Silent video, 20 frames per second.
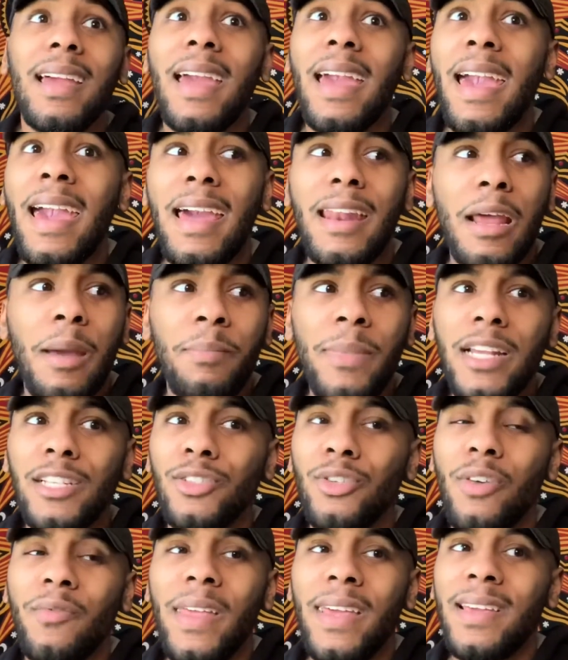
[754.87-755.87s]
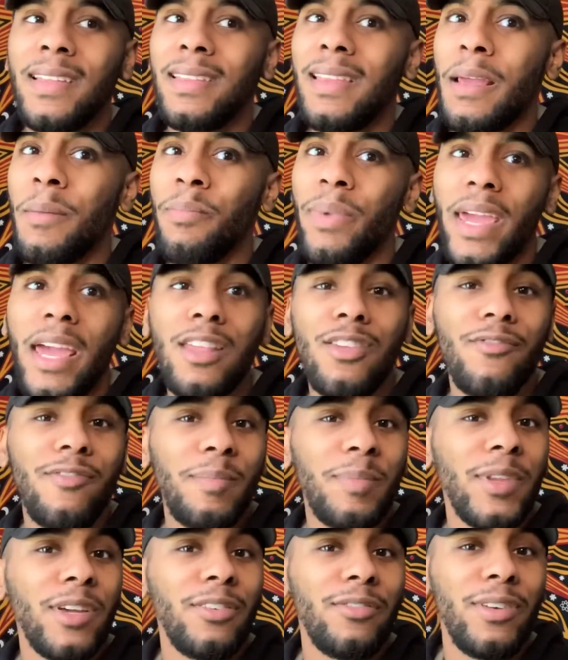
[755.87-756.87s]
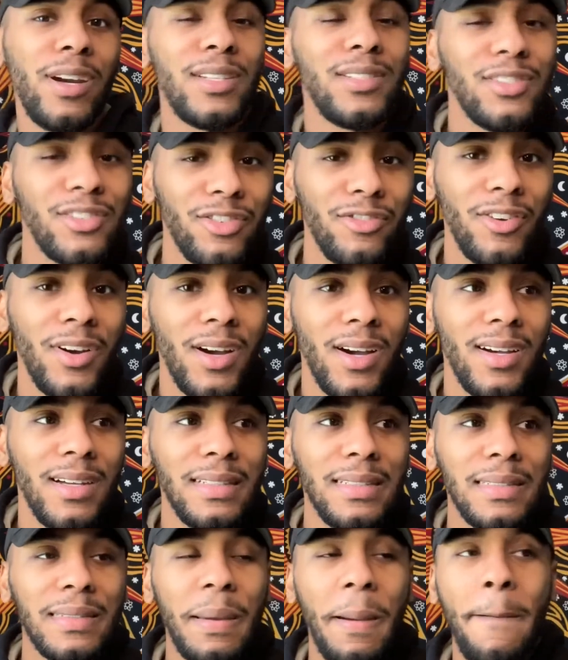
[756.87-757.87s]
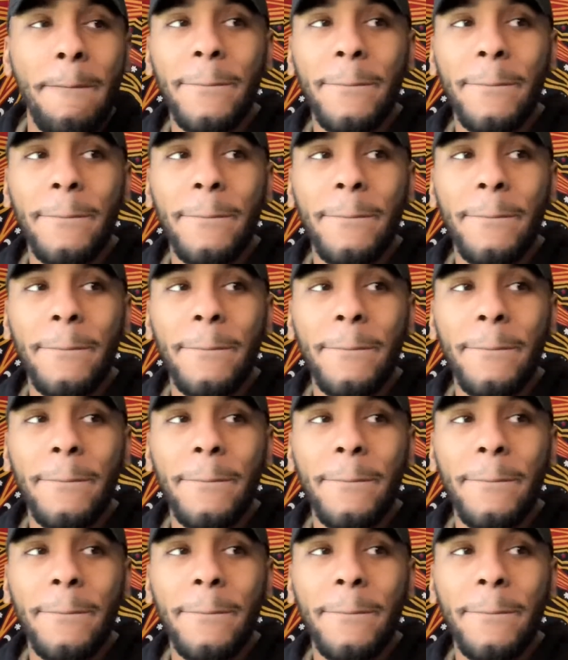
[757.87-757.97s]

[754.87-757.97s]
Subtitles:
And I'm not sure if they can like ban you from their restaurant,